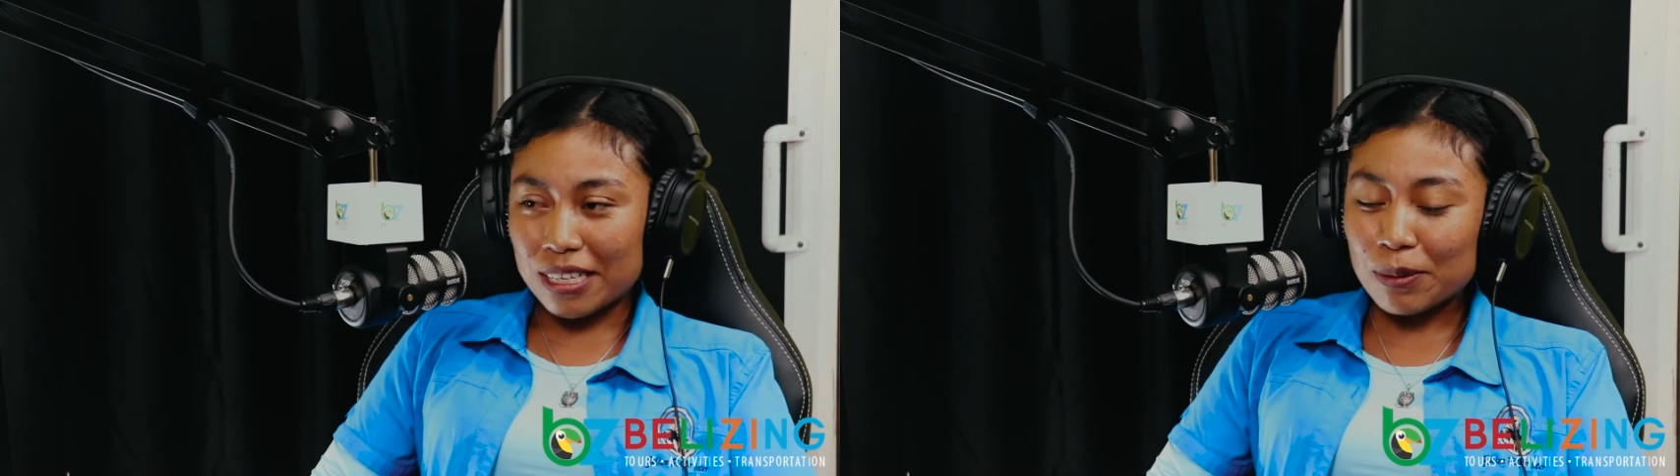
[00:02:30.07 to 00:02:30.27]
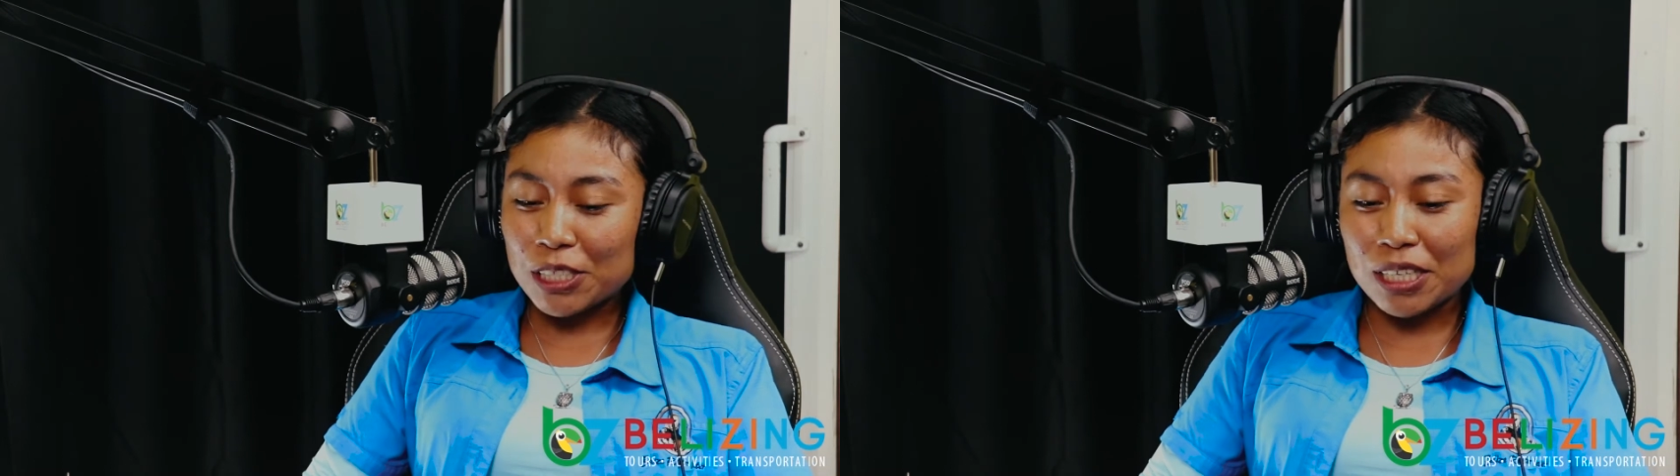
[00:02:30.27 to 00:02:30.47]

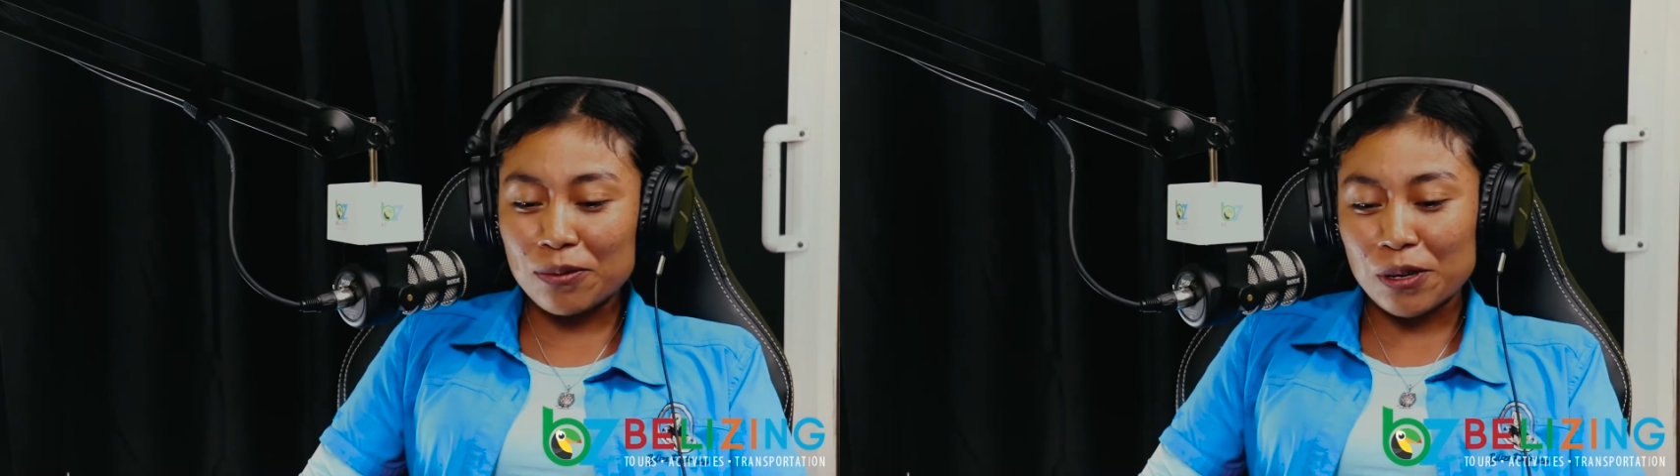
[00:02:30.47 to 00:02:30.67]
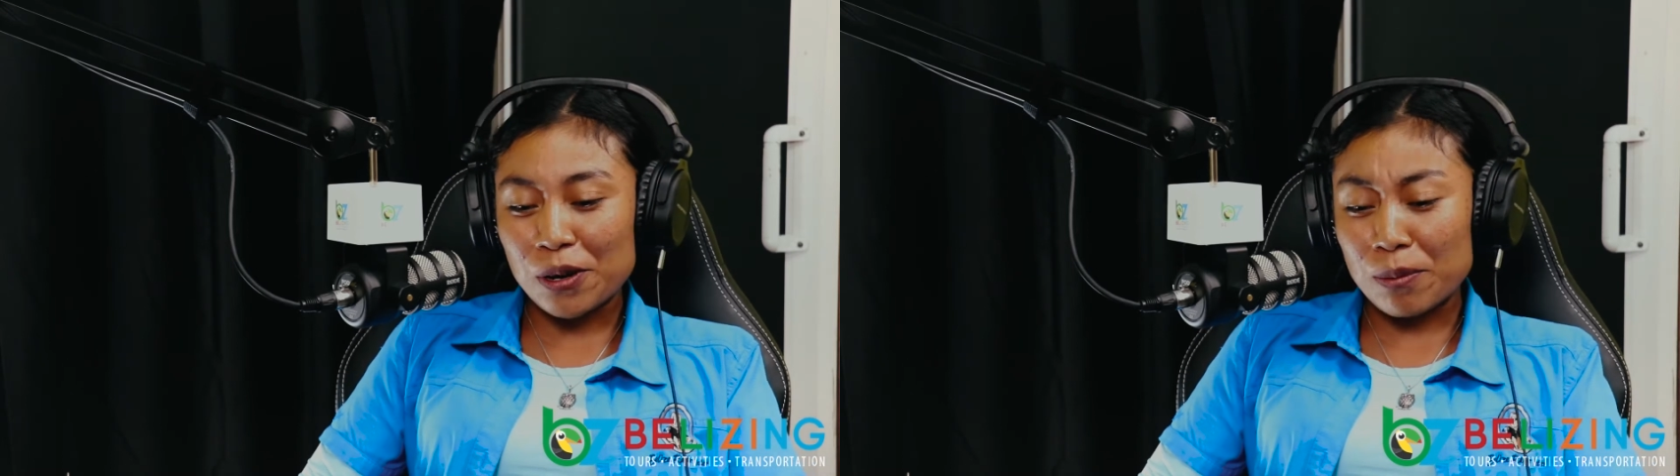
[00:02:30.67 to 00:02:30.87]
especially
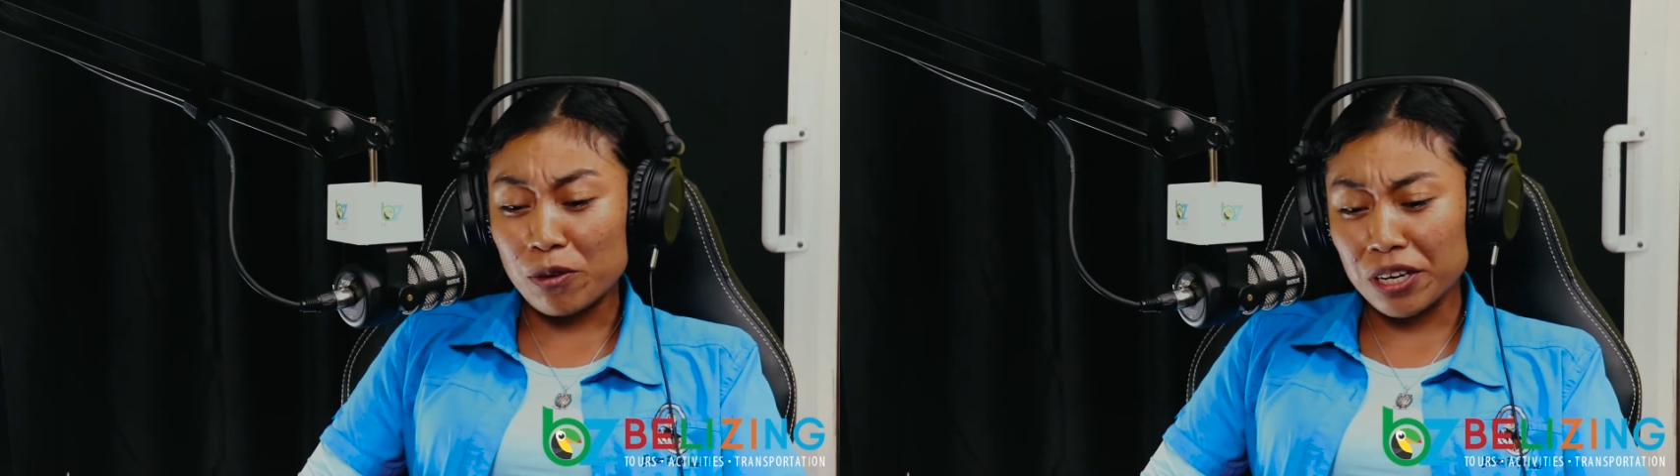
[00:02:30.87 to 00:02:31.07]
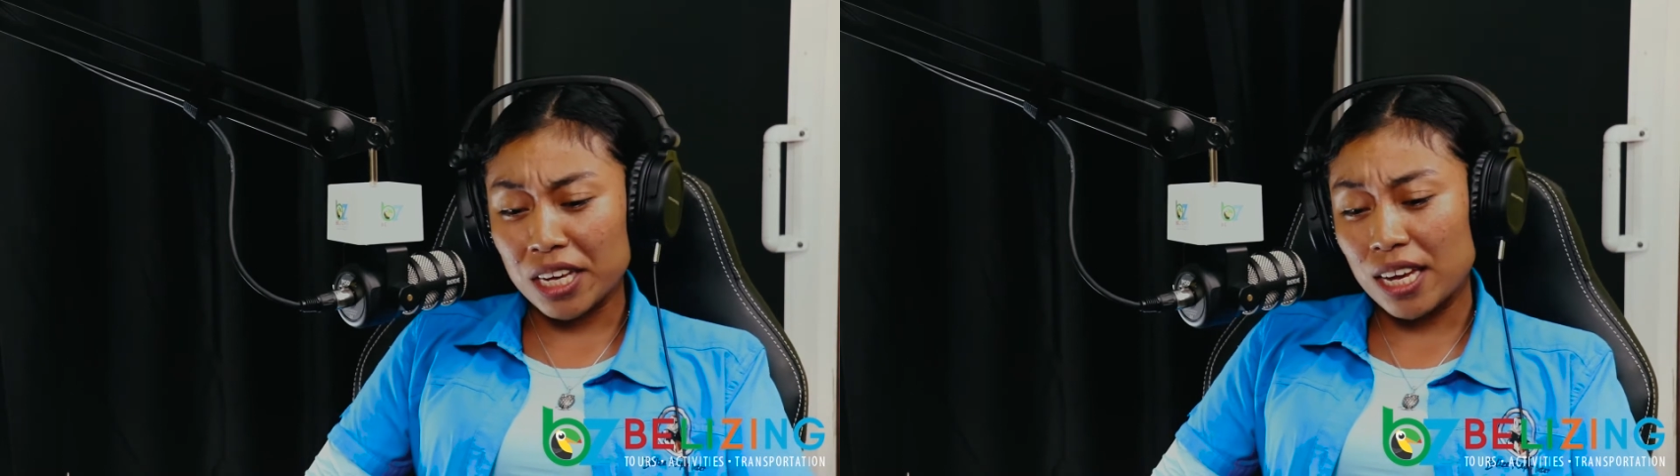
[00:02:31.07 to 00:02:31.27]
where I'm
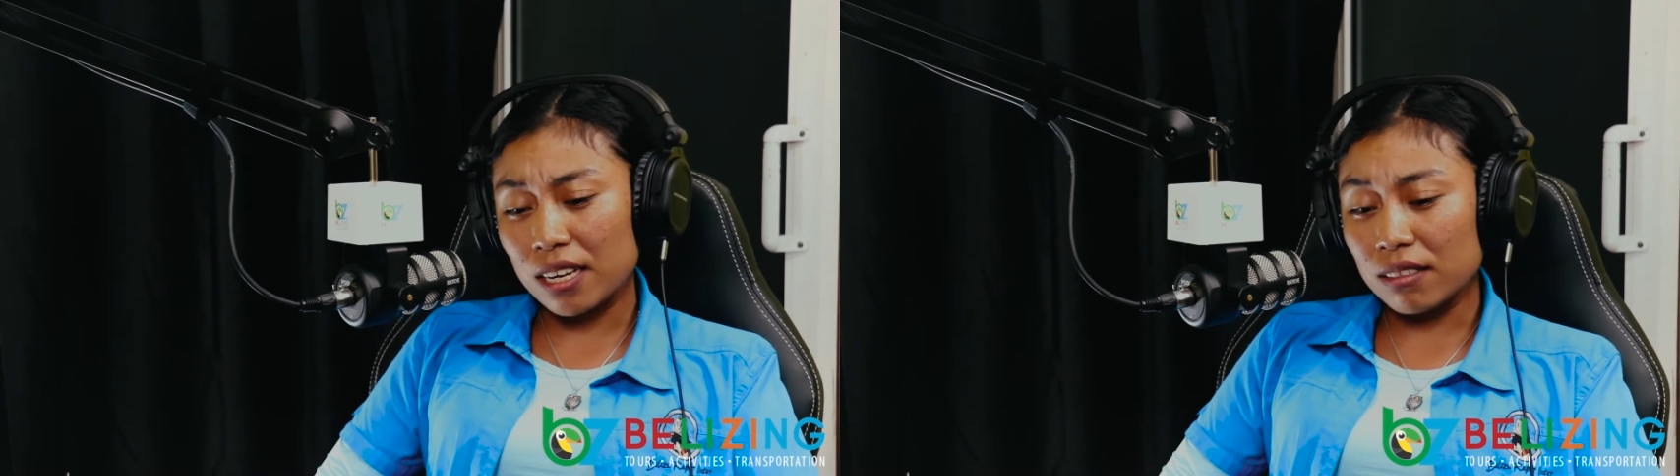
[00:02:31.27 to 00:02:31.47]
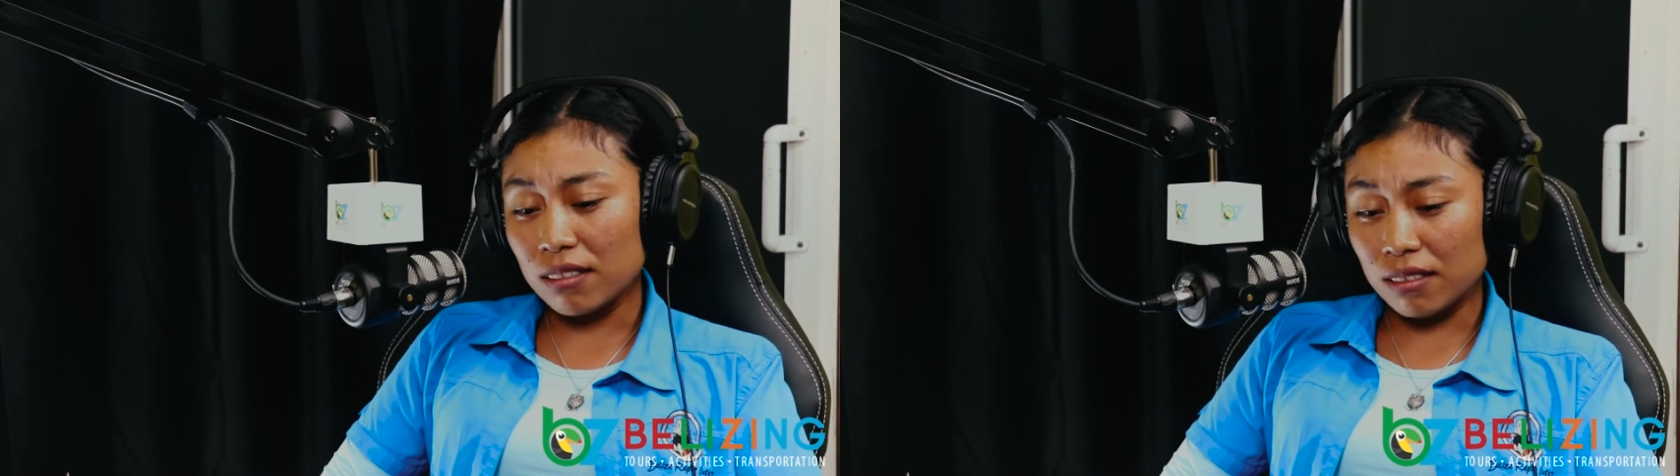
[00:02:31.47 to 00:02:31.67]

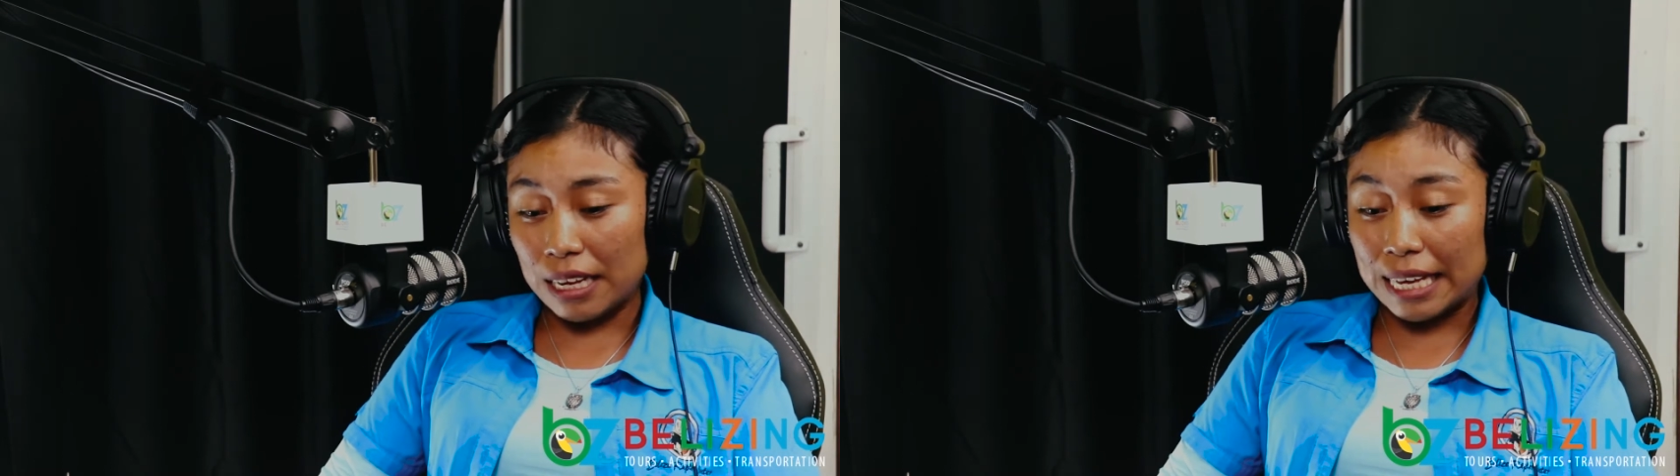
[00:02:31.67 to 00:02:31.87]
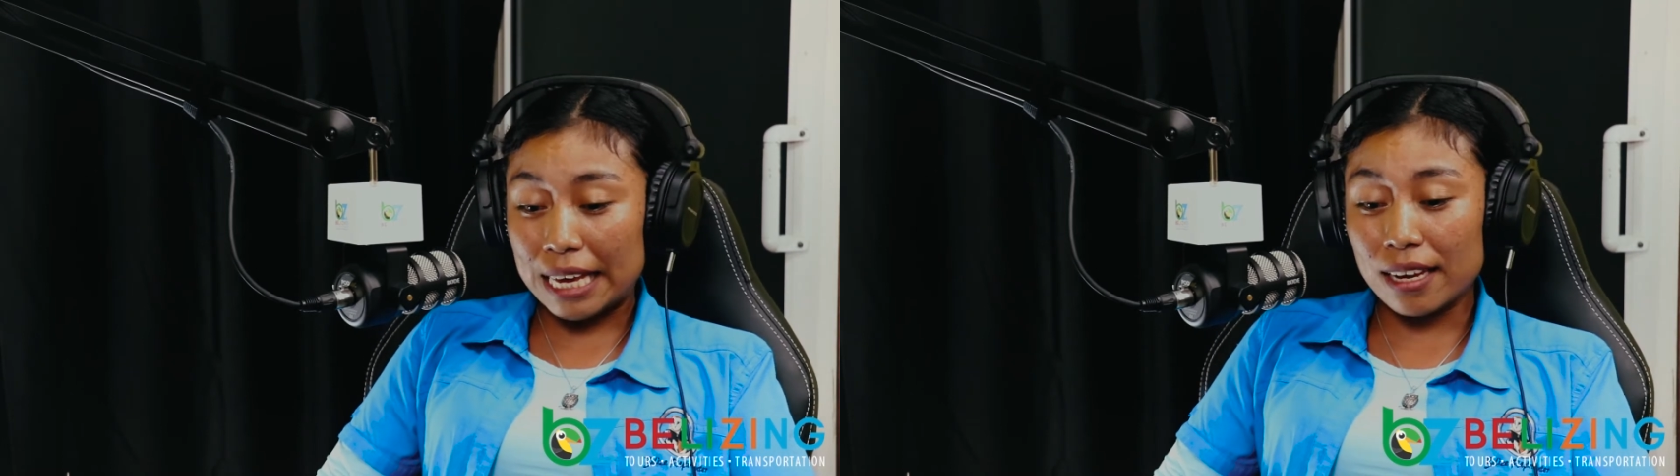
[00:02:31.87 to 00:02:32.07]
working.
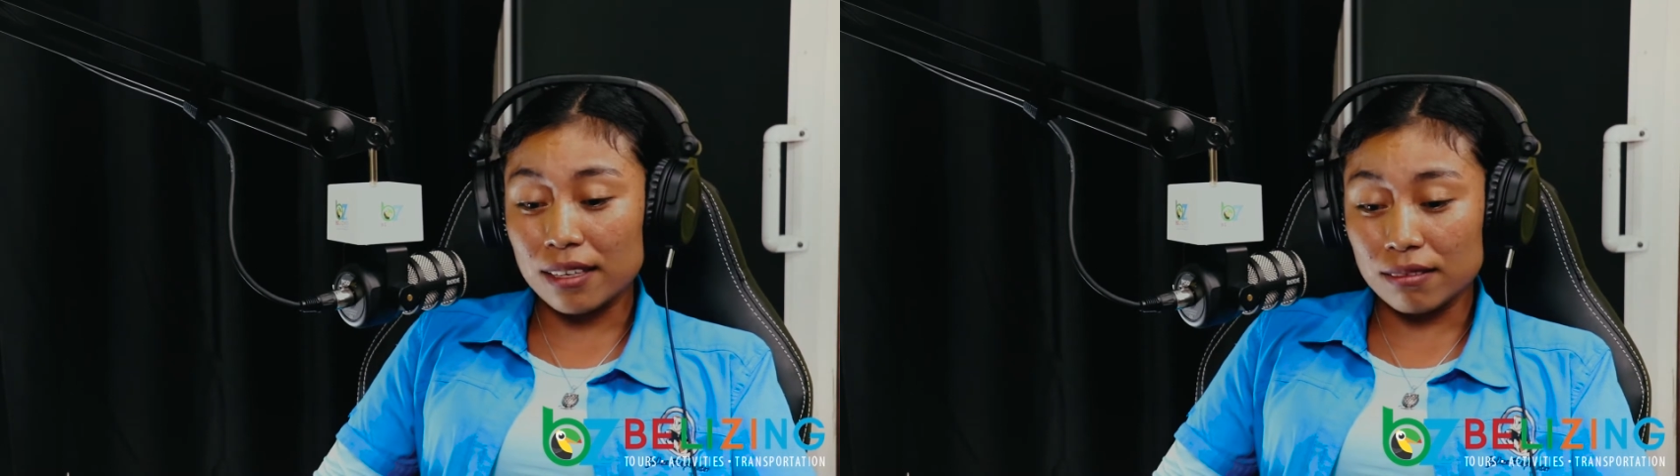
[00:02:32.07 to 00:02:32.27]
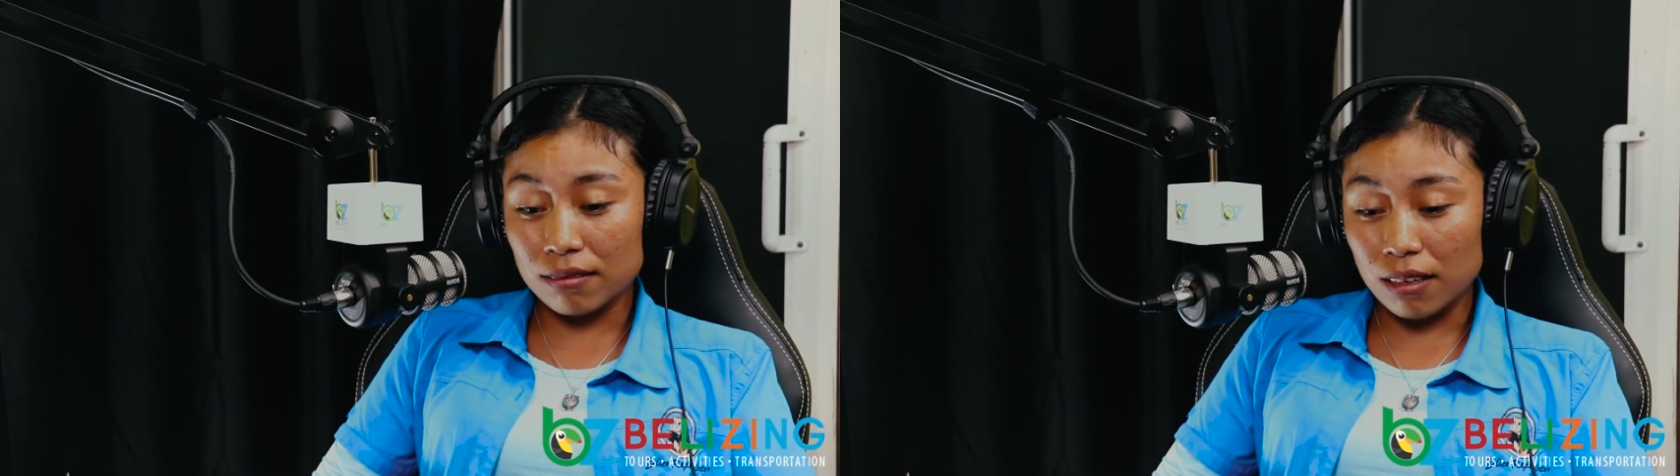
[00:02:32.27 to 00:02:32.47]
Again,